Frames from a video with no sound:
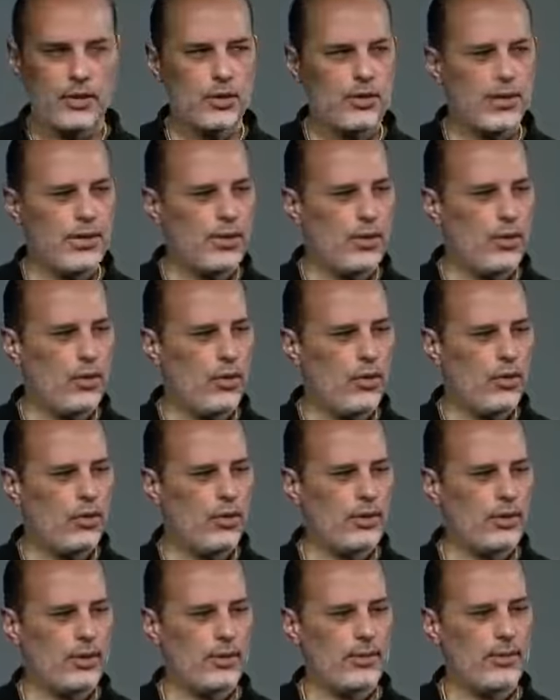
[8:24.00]
So this
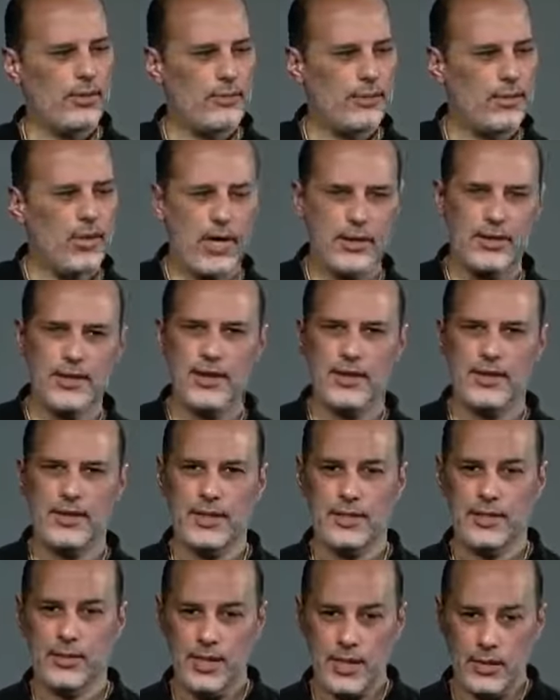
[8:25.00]
whole process,
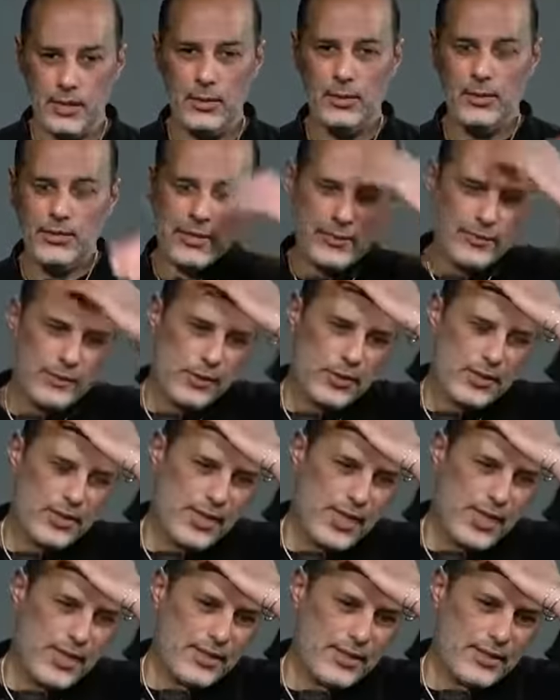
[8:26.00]
that's like almost the first
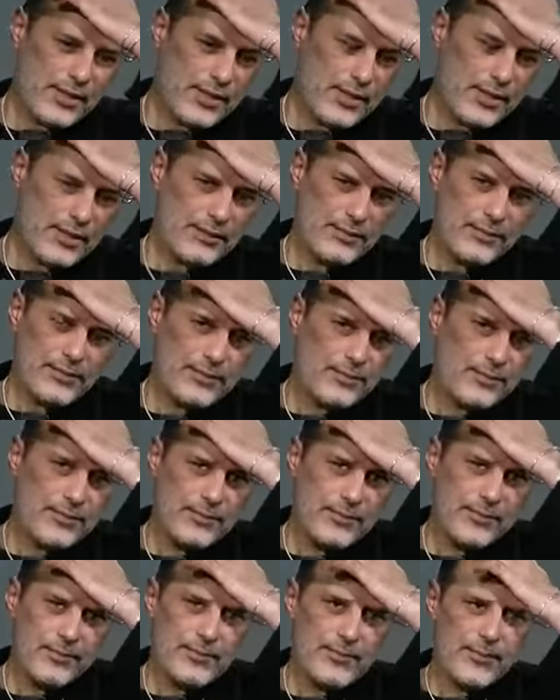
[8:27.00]
stage, isn't
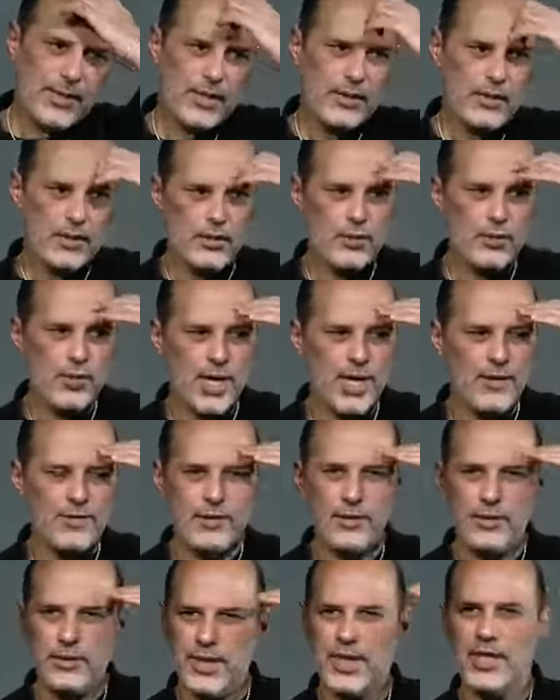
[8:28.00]
it? That you
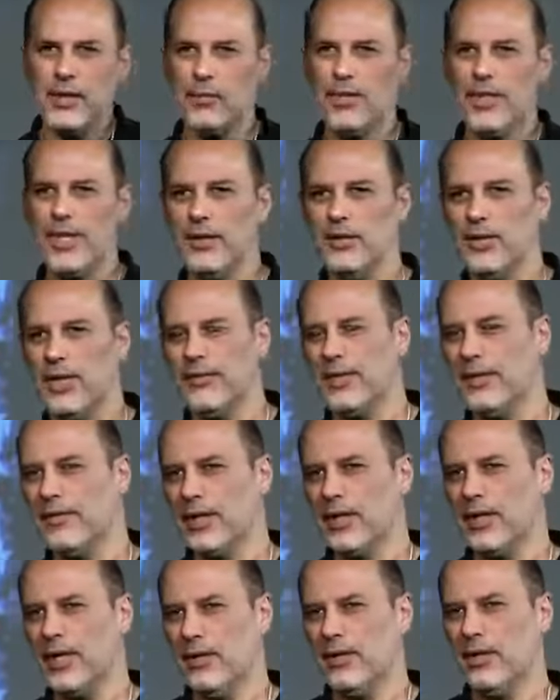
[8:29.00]
have to deal with that. You have to have
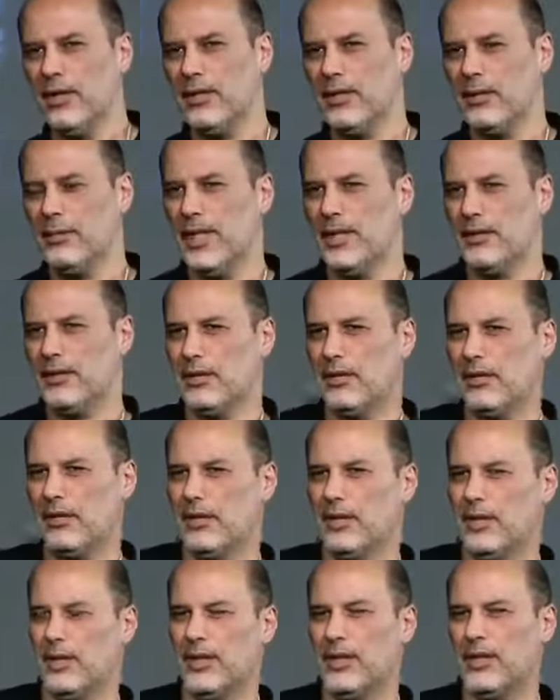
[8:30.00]
the courage, the mental
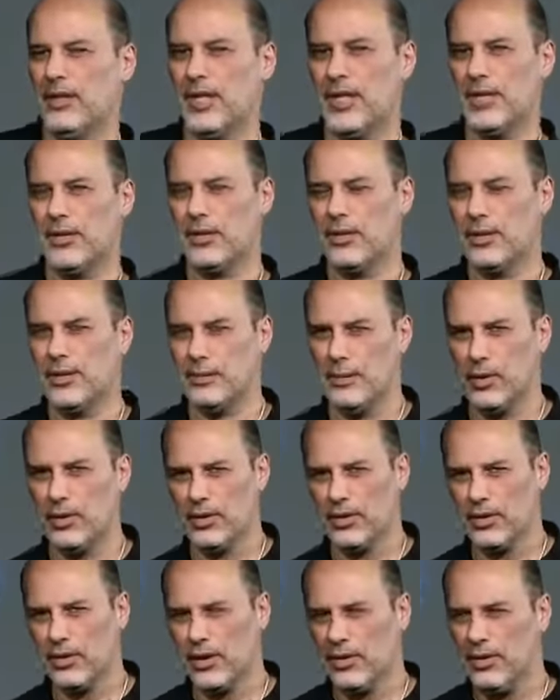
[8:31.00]
and intellectual and
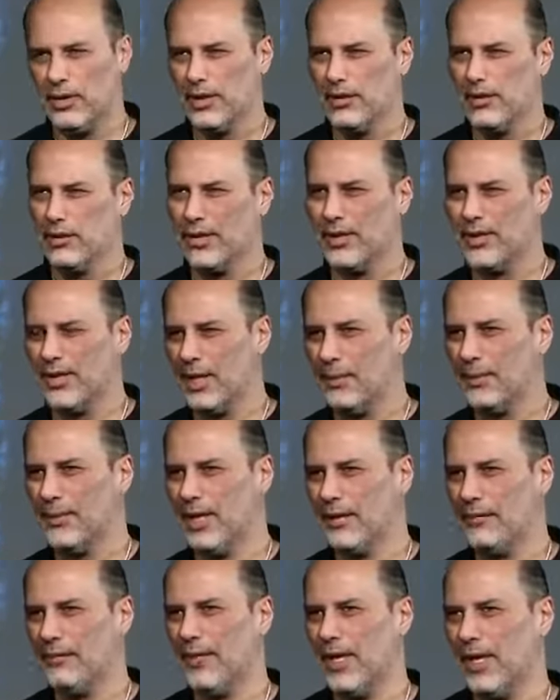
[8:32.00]
emotional courage to accept
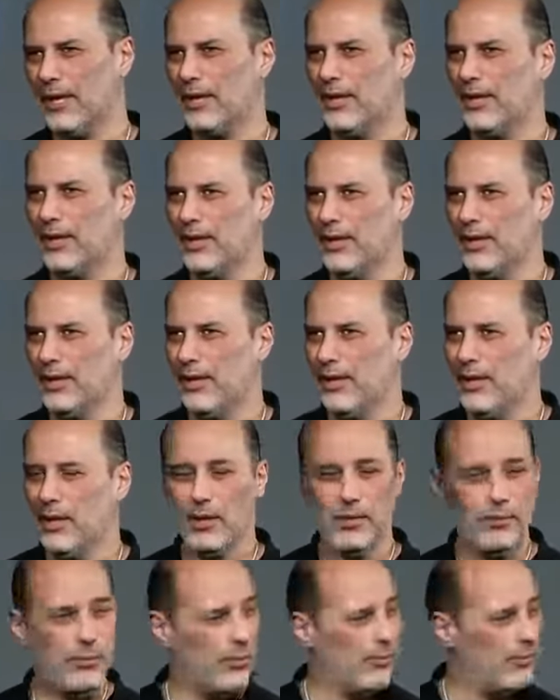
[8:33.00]
that fact.
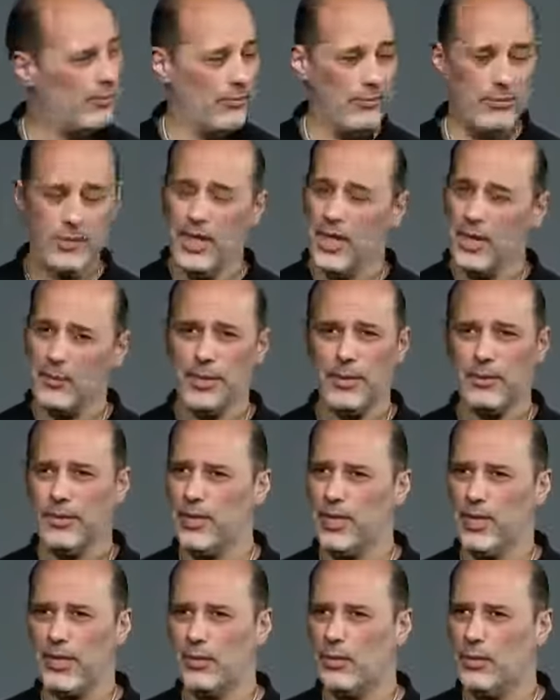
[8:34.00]
A lot of
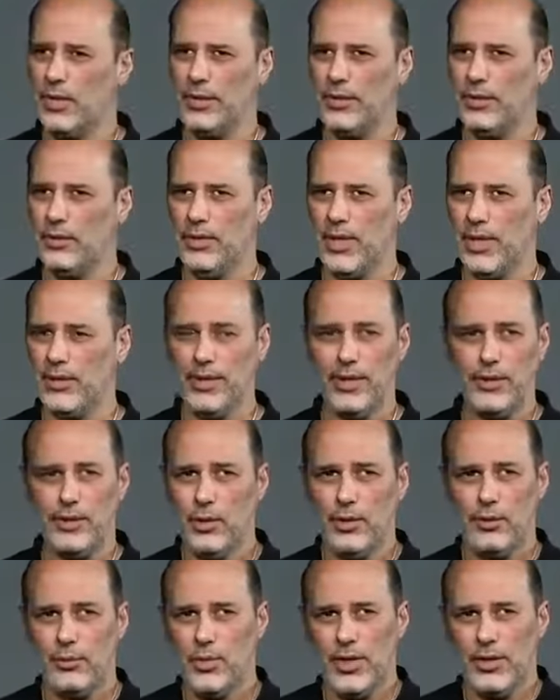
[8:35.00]
people are not going to want to do that. They
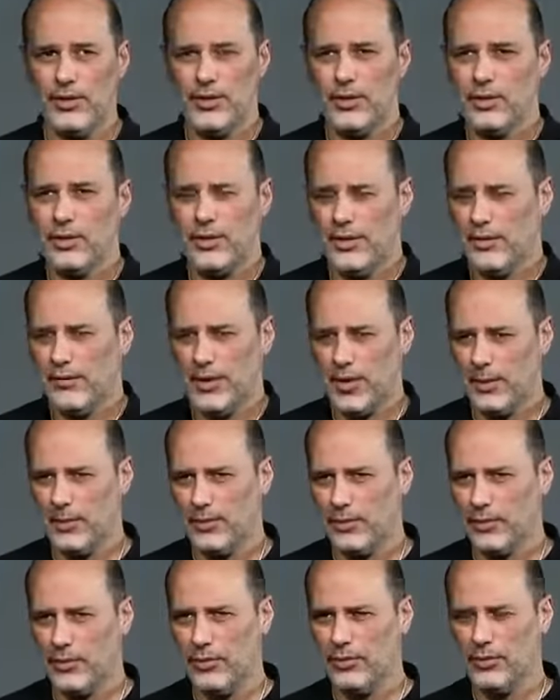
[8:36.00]
don't want to have
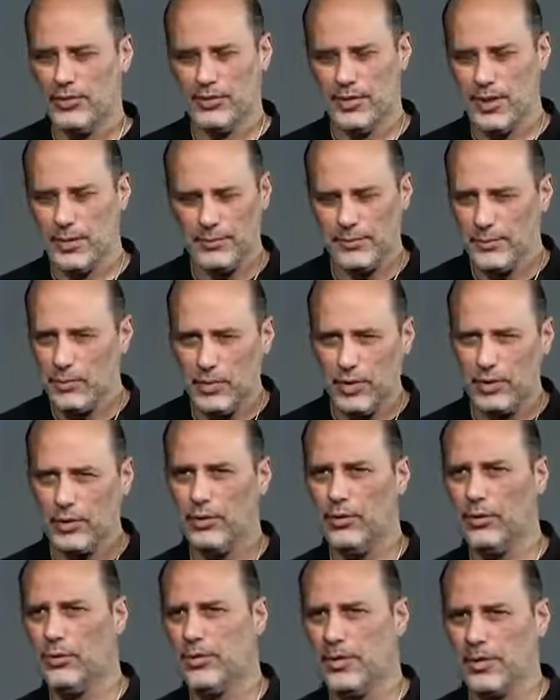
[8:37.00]
come through and jumped through all
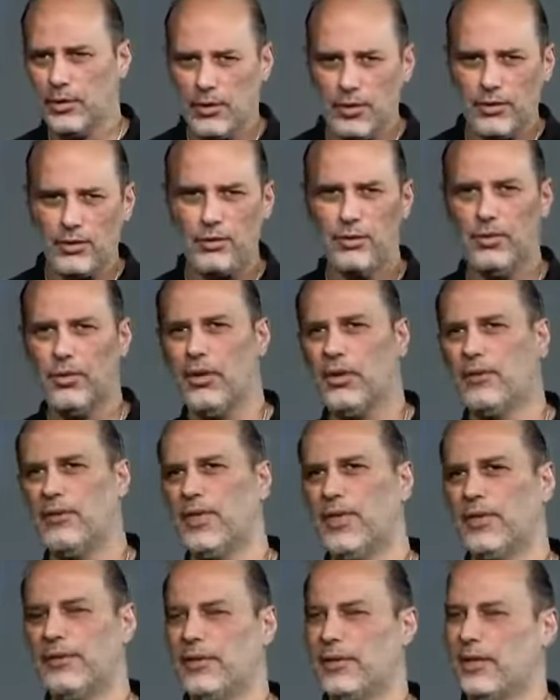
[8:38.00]
the hoops and gone through all of
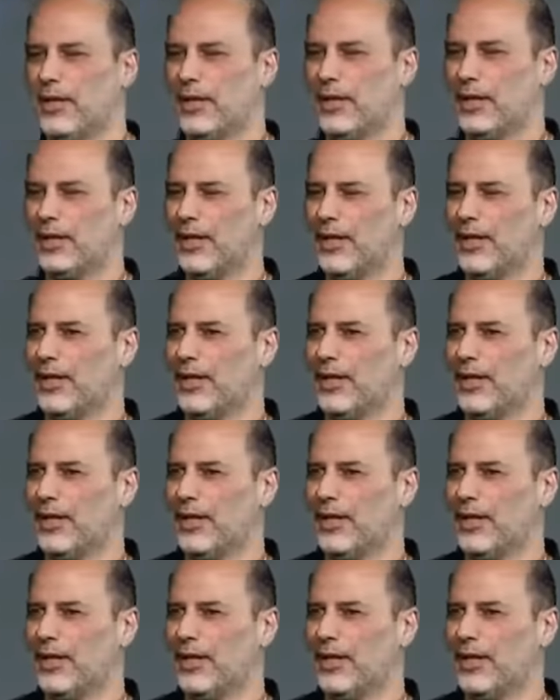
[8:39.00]
the different